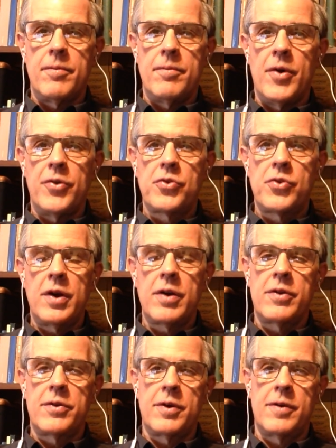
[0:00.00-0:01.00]
most
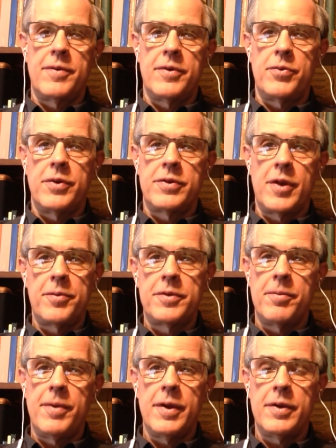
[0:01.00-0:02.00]
critical surface with slope
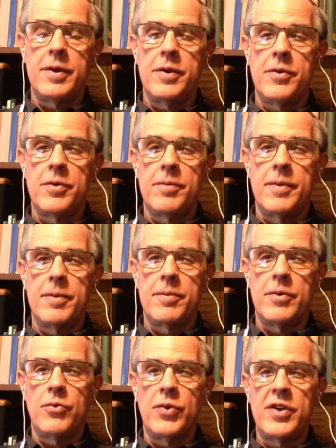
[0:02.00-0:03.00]
stability? You
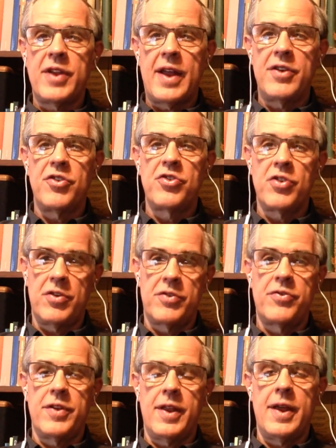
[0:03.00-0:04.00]
remember we had to search
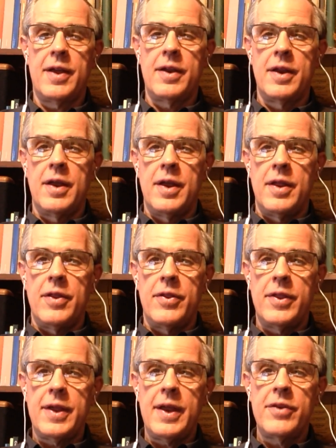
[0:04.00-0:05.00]
for that.
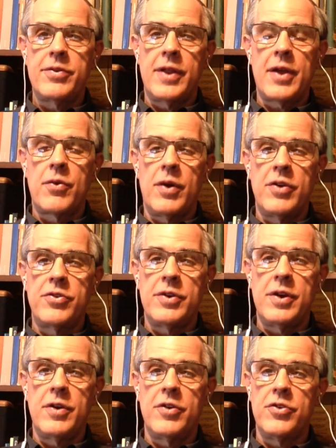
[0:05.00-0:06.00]
The answer to that question
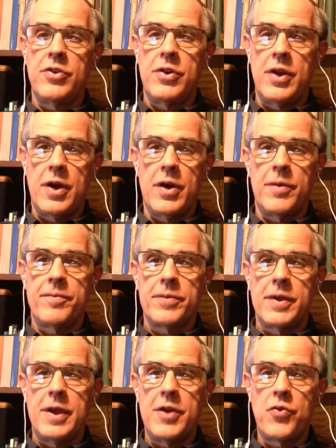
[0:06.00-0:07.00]
here is no.
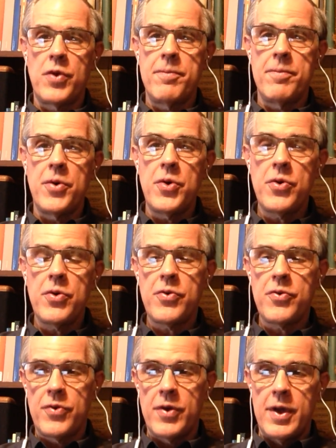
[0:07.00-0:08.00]
If we
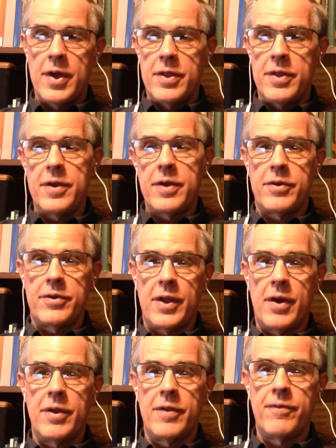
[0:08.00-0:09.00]
move the
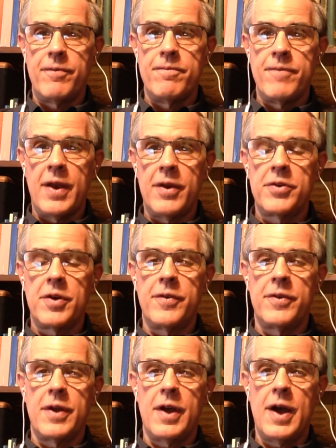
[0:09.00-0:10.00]
center of the failure
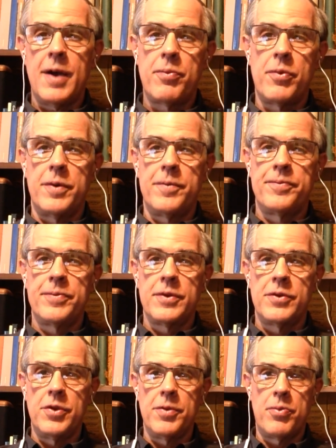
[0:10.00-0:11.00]
surface upward
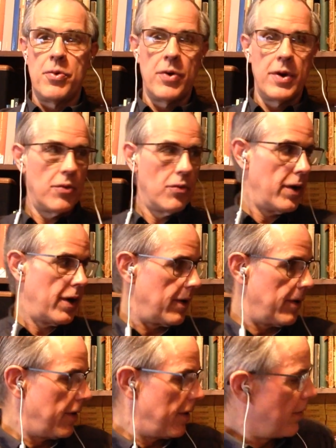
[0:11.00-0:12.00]
to the point
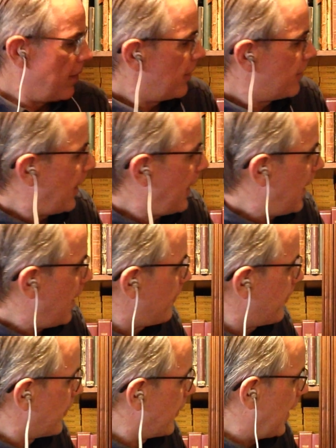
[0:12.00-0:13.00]
where this
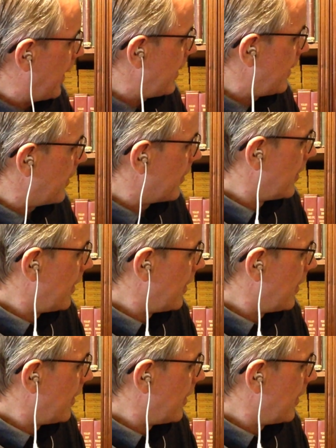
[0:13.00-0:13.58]
alpha right here